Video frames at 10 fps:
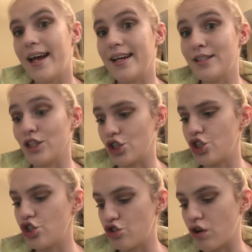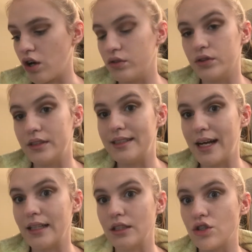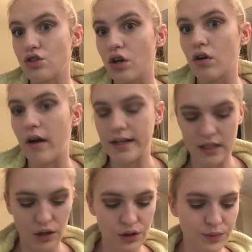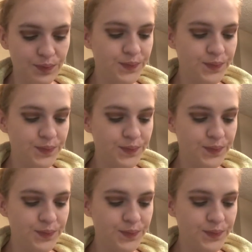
it's a struggle, a daily struggle, I tell you.